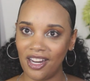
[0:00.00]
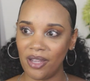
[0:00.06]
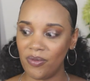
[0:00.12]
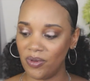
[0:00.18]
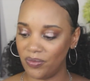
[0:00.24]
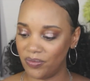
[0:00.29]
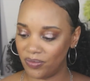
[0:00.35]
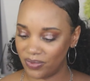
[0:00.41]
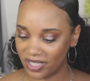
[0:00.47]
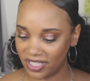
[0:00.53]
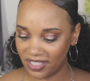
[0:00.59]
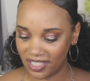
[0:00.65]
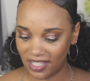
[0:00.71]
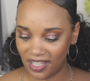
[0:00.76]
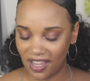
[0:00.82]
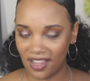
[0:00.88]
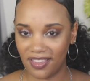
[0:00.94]
I would
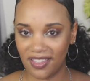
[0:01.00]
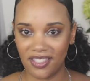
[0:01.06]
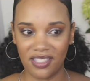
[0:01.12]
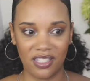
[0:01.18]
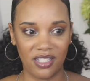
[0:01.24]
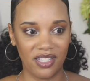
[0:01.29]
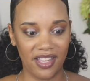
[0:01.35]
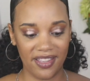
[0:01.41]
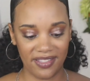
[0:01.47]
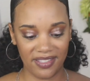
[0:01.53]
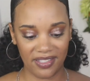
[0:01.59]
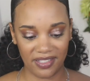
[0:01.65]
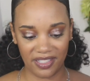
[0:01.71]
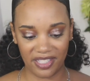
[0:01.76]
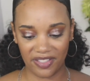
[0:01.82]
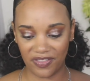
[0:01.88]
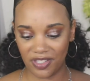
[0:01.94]
really highly suggest
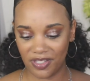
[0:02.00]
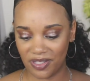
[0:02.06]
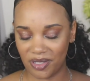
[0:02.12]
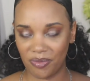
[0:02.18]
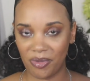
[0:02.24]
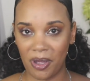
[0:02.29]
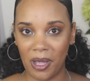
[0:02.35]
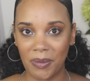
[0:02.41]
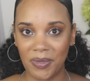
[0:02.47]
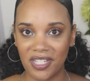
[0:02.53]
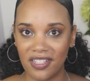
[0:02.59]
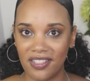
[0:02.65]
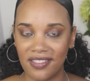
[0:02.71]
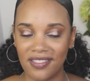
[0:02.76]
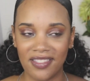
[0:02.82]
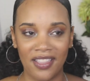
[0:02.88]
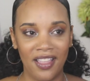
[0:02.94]
and giving you some
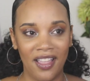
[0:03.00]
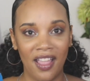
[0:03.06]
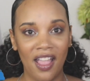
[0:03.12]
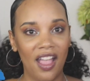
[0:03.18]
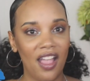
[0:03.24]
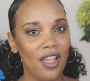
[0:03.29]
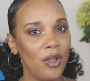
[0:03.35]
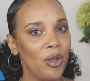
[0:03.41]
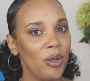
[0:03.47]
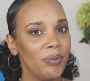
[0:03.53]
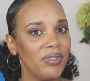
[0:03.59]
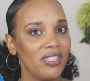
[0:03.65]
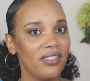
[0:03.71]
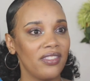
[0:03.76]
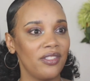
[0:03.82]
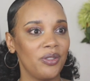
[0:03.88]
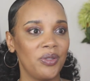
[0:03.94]
options. I hope
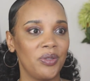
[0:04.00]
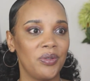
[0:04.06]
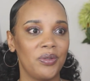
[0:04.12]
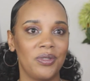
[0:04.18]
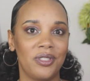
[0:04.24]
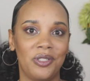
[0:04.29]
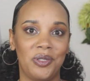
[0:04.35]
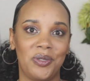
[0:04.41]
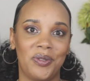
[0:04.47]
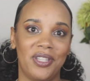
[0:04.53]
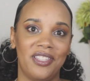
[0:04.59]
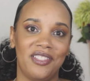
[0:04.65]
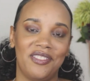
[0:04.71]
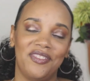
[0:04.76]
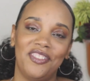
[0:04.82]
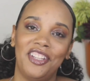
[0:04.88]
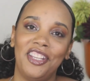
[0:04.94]
that you enjoyed
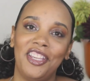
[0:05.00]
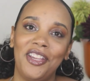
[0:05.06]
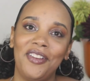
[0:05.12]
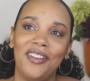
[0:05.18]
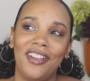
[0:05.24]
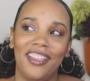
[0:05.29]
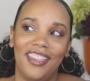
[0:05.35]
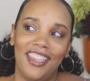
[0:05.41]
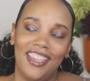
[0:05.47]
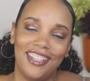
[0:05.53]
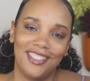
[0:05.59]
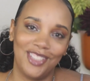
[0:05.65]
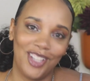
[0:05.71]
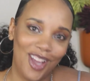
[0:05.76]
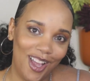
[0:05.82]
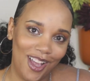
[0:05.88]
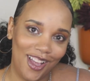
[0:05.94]
this video. I can't
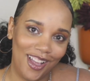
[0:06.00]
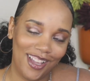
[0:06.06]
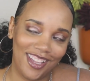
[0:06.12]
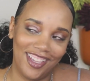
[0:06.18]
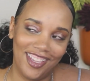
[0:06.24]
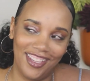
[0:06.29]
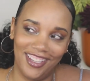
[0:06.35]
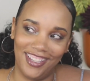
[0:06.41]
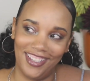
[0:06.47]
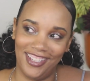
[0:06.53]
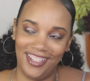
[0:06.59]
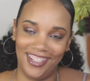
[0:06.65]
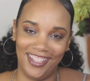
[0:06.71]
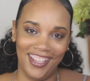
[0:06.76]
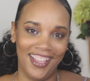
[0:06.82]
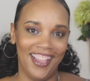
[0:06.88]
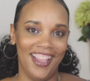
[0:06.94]
talk.
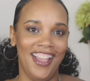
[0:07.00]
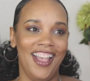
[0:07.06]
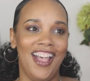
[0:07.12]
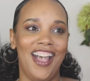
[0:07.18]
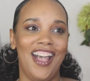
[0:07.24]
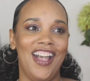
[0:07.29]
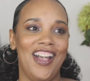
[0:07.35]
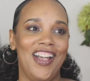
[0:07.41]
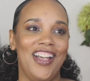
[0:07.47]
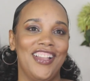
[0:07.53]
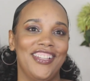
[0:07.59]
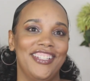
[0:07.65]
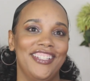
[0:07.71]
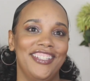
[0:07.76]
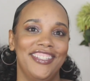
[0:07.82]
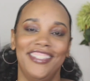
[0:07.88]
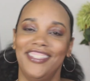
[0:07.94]
uh,
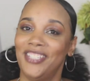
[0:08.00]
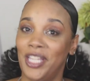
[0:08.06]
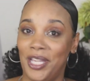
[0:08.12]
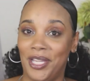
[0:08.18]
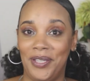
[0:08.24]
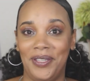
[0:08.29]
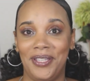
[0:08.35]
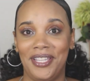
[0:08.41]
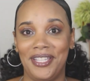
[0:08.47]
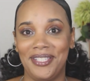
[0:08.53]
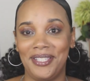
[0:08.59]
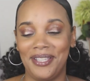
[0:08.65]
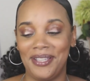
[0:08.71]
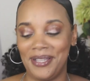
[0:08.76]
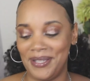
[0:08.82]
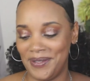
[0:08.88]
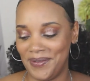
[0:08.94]
yeah, you guys,
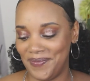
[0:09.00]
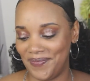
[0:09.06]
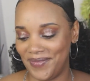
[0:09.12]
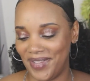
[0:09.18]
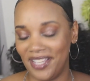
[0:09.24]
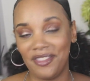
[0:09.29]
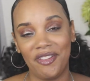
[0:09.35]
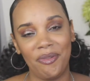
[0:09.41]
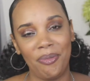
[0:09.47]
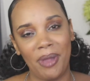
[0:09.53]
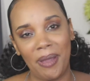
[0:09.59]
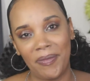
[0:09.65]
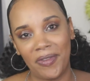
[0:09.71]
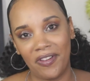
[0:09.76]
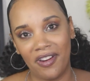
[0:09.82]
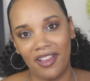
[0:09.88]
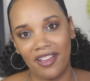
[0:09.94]
um, I love Pat
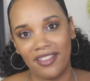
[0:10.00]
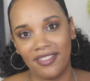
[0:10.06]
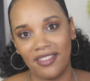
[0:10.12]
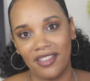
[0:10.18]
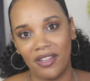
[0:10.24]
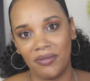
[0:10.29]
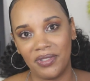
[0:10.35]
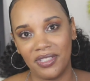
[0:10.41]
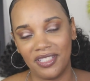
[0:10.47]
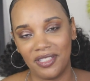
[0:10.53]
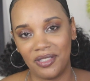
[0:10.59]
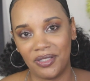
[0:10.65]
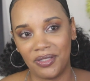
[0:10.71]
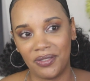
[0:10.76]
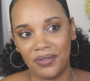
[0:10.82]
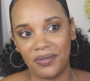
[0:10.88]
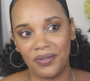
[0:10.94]
McGrath. I really
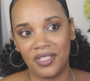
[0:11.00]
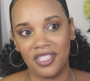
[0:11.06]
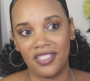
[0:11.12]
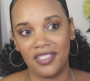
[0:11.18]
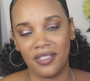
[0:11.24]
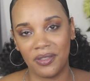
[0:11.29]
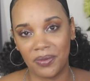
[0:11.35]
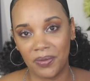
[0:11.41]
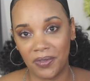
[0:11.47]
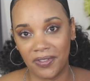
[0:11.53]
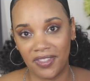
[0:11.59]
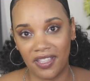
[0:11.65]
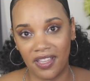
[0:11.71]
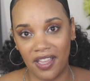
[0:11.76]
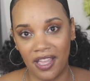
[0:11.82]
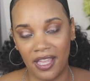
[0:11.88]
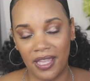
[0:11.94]
do. She is worth
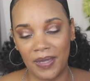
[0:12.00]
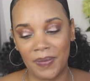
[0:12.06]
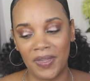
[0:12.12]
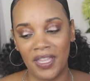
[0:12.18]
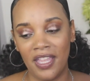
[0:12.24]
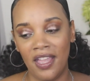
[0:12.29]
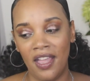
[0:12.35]
the hype.